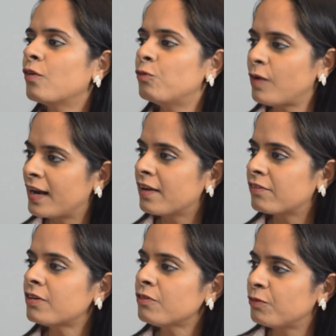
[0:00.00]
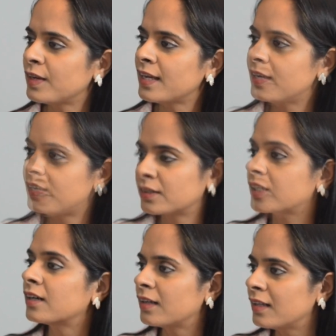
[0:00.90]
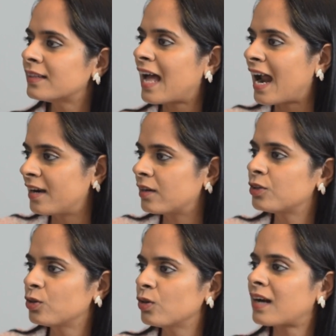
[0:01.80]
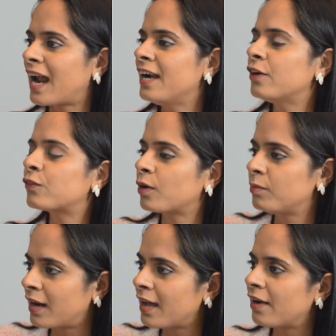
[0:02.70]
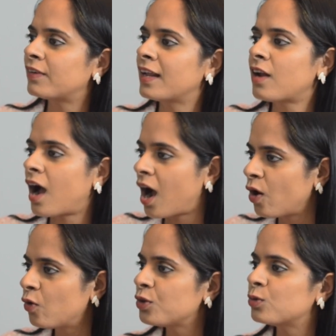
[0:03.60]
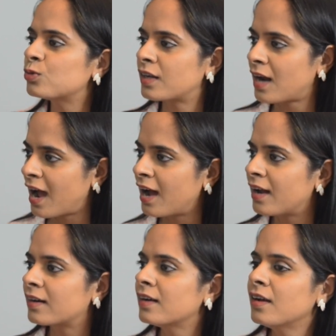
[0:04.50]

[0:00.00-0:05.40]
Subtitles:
Whenever we circle that, right from left, and how user are